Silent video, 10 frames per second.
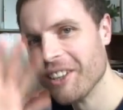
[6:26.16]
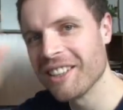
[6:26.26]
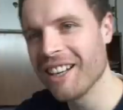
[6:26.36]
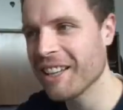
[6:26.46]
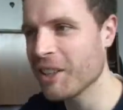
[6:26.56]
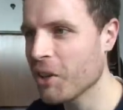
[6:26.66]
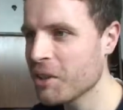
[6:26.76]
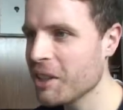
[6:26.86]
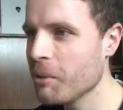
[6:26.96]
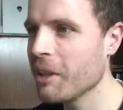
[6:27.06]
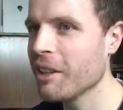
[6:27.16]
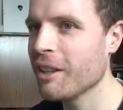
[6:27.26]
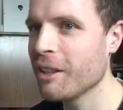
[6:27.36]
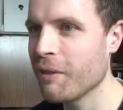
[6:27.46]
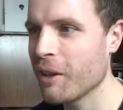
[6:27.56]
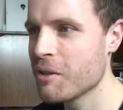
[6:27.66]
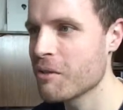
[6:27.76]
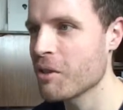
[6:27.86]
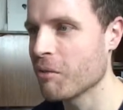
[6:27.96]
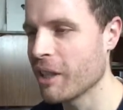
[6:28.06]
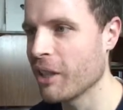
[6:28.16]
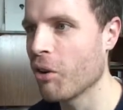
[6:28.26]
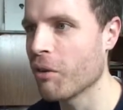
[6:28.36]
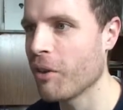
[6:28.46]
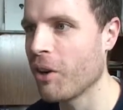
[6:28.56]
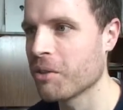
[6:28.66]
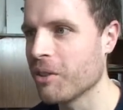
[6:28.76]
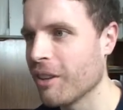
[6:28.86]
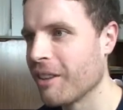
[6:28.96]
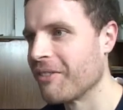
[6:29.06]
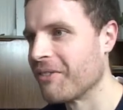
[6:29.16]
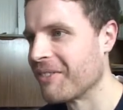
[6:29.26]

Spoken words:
See you later. See when the phone's stopped ringing or I've answered it.